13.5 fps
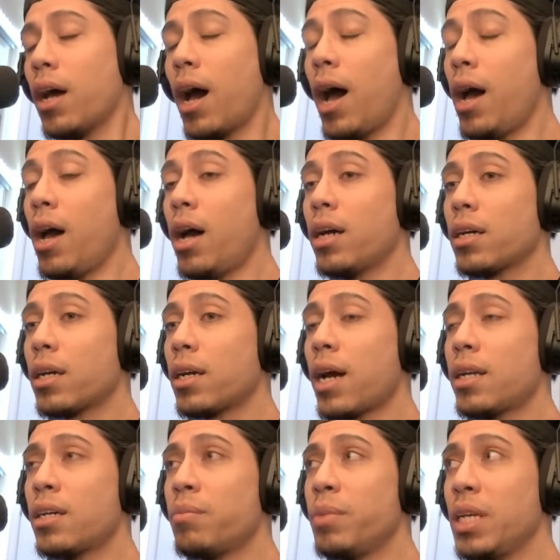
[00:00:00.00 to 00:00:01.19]
I
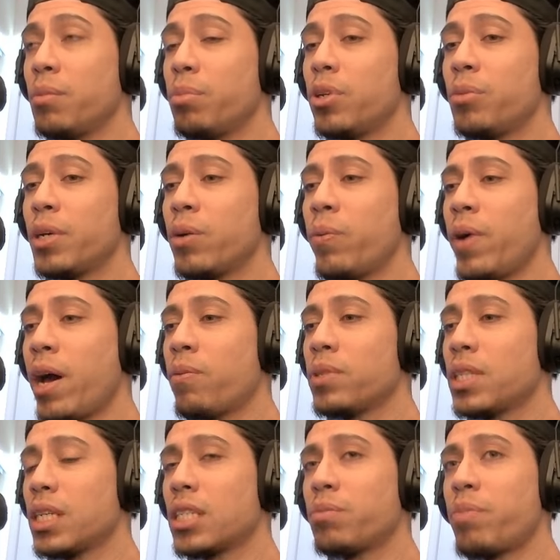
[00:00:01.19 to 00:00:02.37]
gotta admit, it blew me away. I
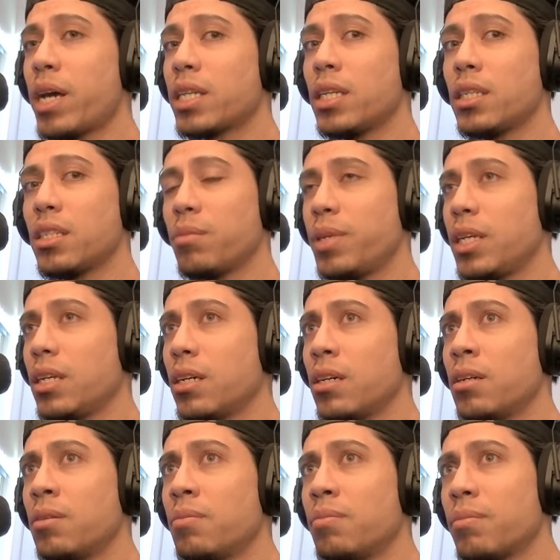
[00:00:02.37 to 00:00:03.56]
wasn't expecting it to be
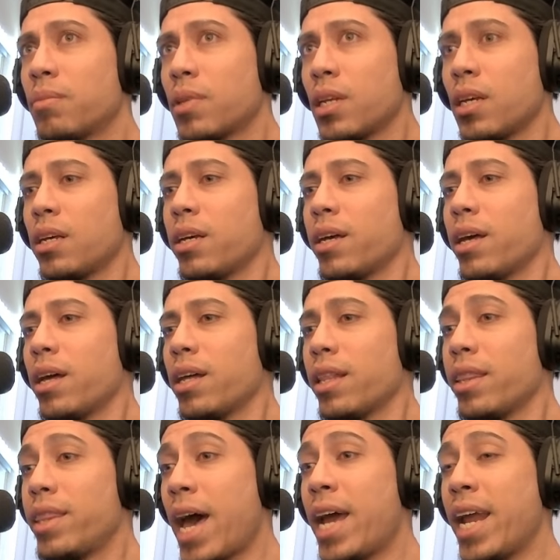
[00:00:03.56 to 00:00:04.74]

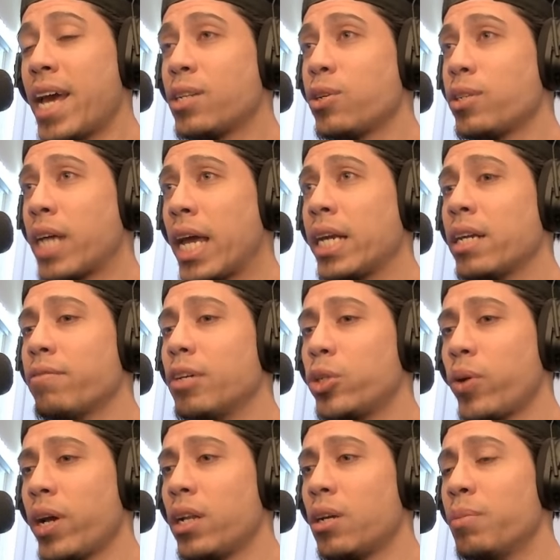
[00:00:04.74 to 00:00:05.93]
that entertaining of a
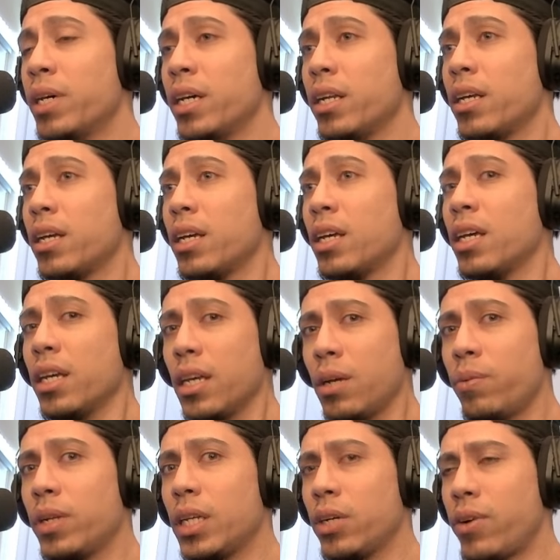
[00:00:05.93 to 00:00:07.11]
trailer, but it
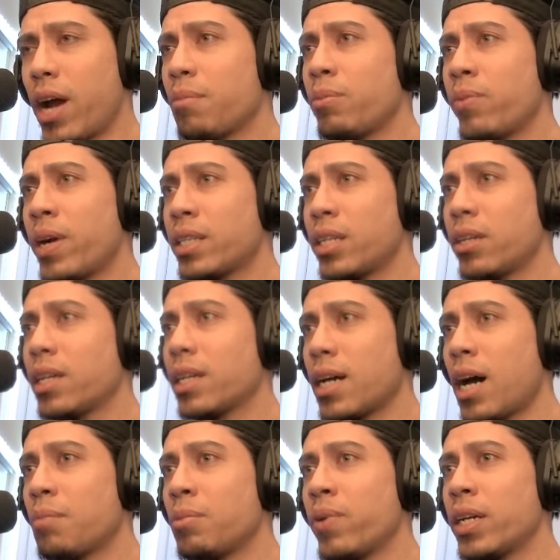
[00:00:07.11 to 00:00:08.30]
really grabbed me right there. It
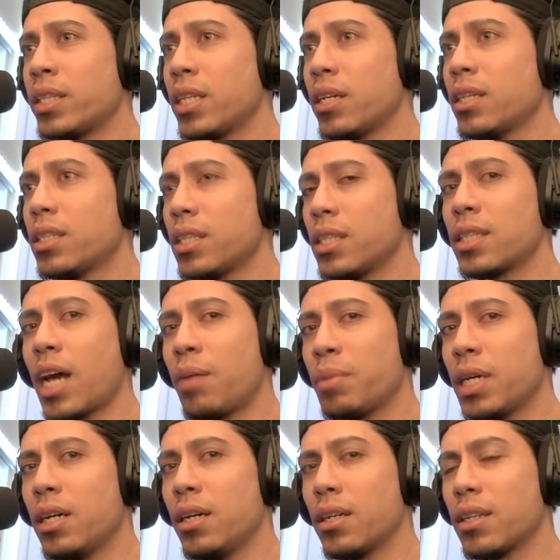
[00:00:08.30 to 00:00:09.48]
caught me right there. It's got me
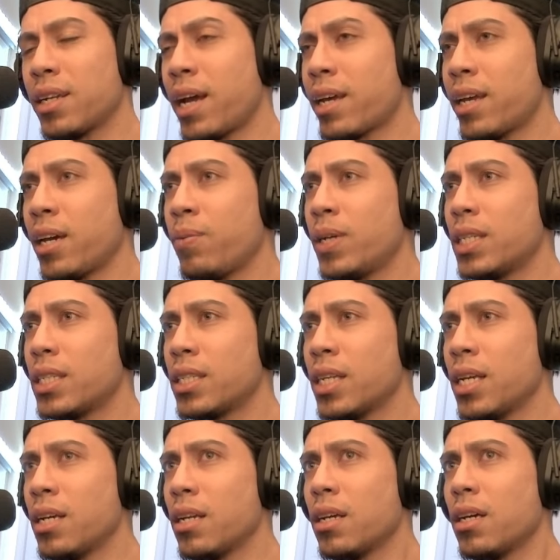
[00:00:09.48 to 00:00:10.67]
hooked, and I can't wait to
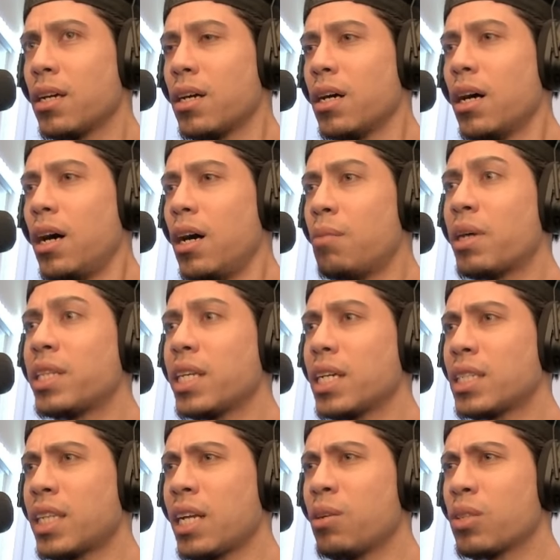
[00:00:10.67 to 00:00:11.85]
see it. I think it
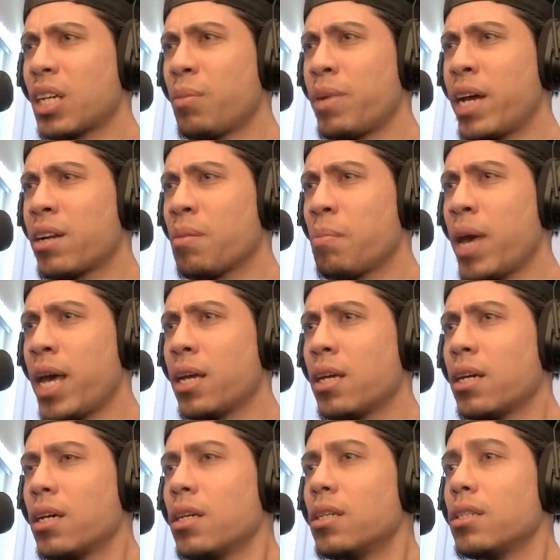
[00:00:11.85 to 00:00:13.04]
said it was coming out in May,
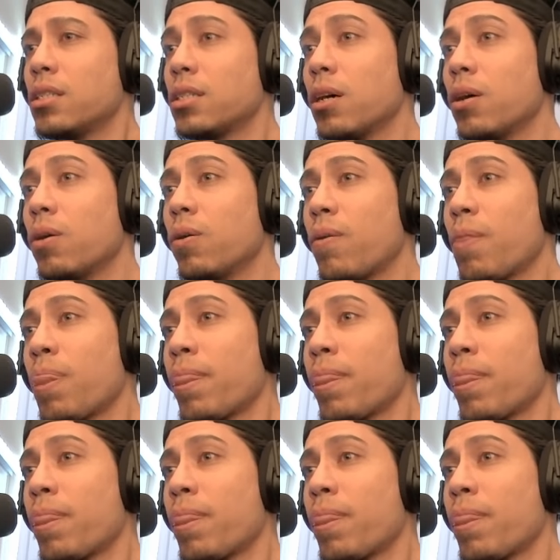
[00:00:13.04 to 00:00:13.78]
so